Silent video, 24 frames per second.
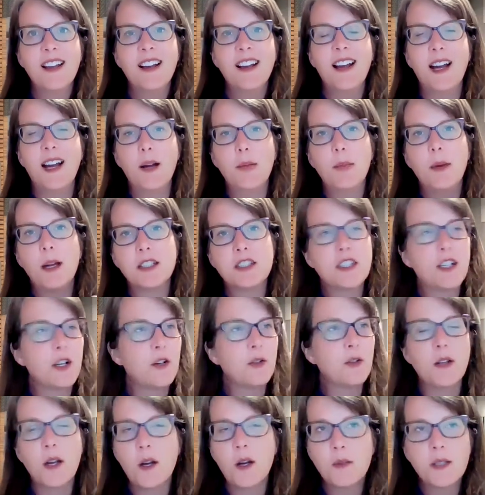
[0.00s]
I
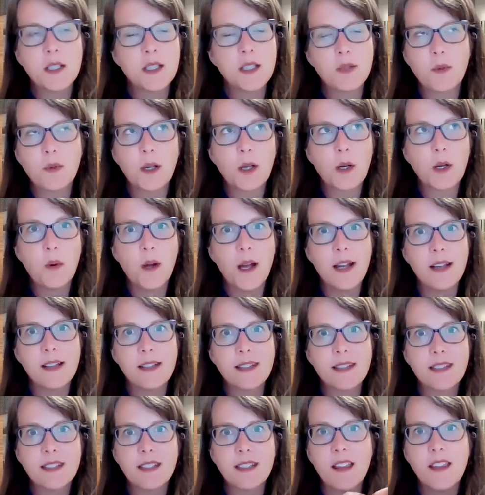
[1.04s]
don't always
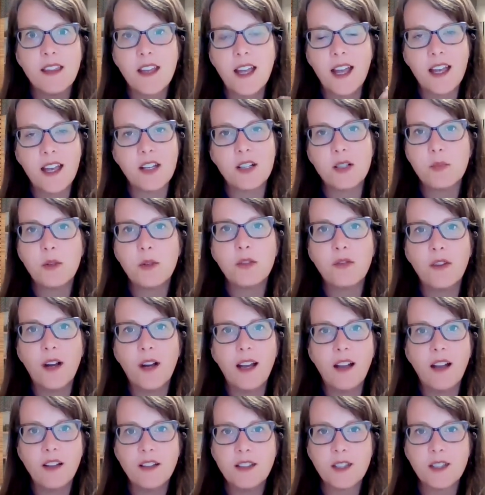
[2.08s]
request the editable
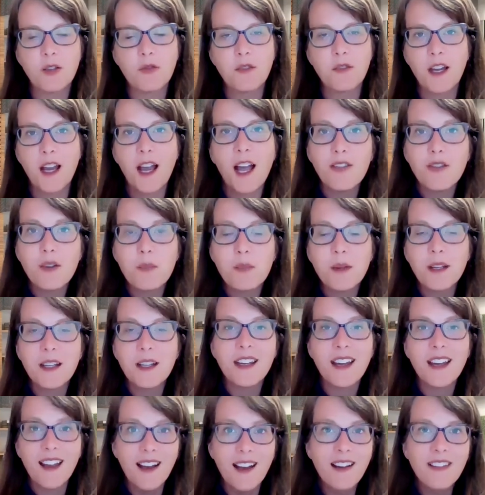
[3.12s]
file. So if we have a
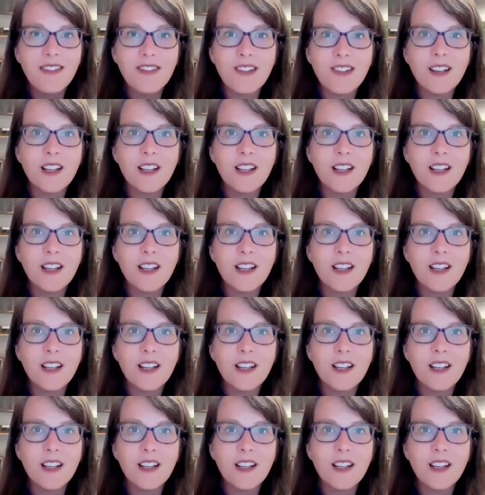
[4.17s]
PDF,